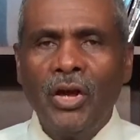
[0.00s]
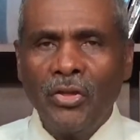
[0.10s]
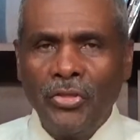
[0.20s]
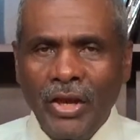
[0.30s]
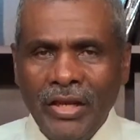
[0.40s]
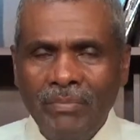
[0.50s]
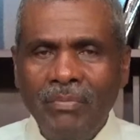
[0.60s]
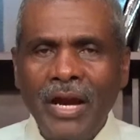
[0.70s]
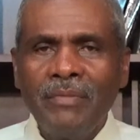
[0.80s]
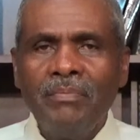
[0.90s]
that He
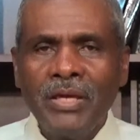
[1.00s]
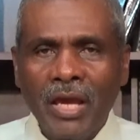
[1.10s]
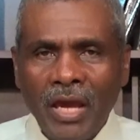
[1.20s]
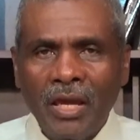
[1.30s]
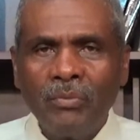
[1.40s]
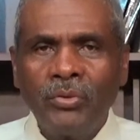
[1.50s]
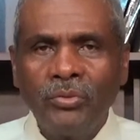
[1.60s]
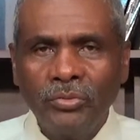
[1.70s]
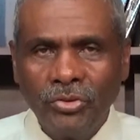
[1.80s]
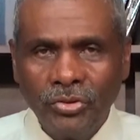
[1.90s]
might be
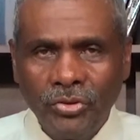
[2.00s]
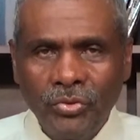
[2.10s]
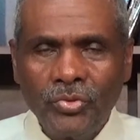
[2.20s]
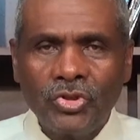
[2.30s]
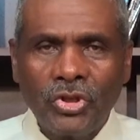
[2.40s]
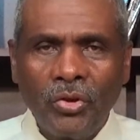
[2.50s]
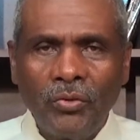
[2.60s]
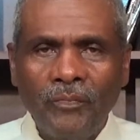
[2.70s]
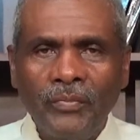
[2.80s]
able to do so.